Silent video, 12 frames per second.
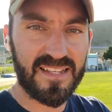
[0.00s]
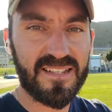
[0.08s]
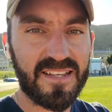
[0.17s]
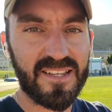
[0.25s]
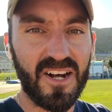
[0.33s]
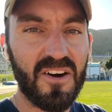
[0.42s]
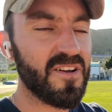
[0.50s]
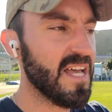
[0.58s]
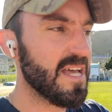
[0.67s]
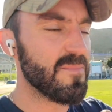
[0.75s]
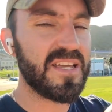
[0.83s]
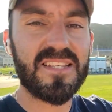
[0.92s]
it, you know,
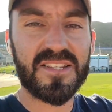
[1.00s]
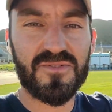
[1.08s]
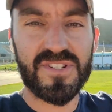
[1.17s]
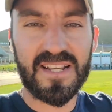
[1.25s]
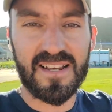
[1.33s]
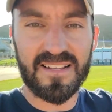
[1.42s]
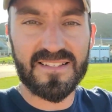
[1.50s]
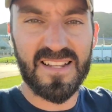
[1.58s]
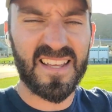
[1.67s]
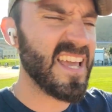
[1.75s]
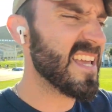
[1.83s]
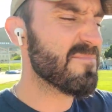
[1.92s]
making it ridiculous.
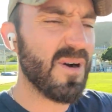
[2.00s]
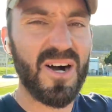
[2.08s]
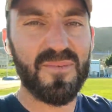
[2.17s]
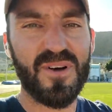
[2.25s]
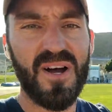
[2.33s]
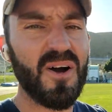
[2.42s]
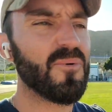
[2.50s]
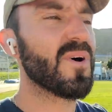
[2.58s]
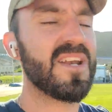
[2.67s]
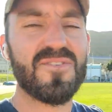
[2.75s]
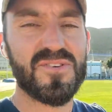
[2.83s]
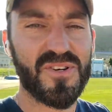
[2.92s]
Like, hey, Bob,
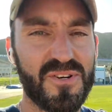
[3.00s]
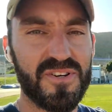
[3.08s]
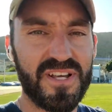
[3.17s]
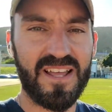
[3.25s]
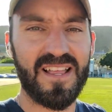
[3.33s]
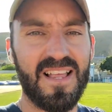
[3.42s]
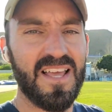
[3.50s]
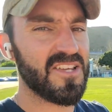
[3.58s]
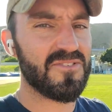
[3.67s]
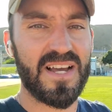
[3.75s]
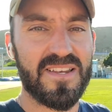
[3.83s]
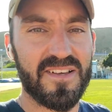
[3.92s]
whatever, nerd,
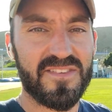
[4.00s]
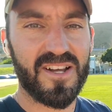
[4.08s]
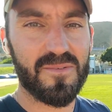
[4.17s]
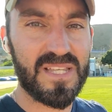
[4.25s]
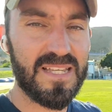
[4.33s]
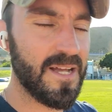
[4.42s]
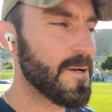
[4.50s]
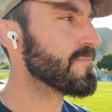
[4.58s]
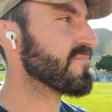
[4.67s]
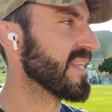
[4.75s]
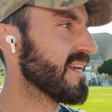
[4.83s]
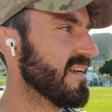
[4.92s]
you got nothing on me.
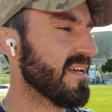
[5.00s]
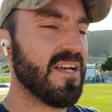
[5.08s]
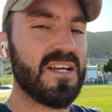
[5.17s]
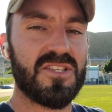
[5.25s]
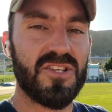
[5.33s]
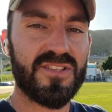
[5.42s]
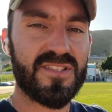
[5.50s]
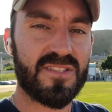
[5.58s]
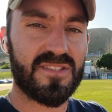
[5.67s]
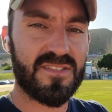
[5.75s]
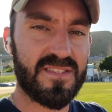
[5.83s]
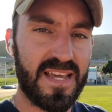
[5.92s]
Just
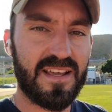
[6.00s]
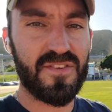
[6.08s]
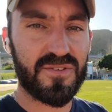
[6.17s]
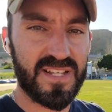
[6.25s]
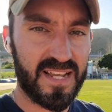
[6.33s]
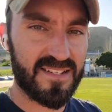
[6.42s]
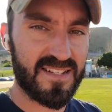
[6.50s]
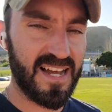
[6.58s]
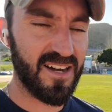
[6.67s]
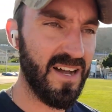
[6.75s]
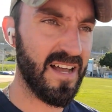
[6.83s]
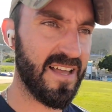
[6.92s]
take a few seconds
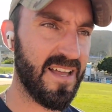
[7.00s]
now,